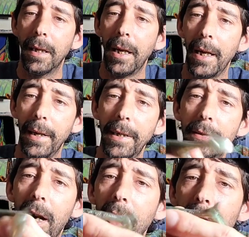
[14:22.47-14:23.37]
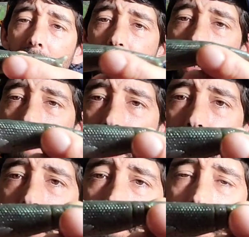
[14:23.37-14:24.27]
And these right here are some
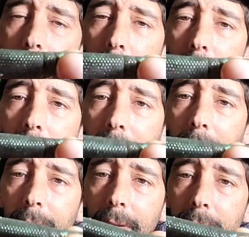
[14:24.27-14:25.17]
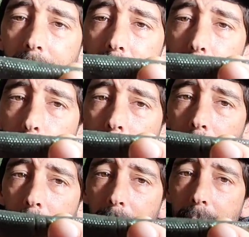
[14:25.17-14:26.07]
awesome little
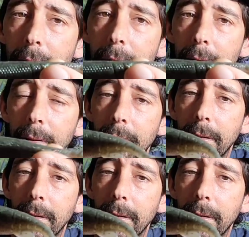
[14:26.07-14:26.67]
swim baits.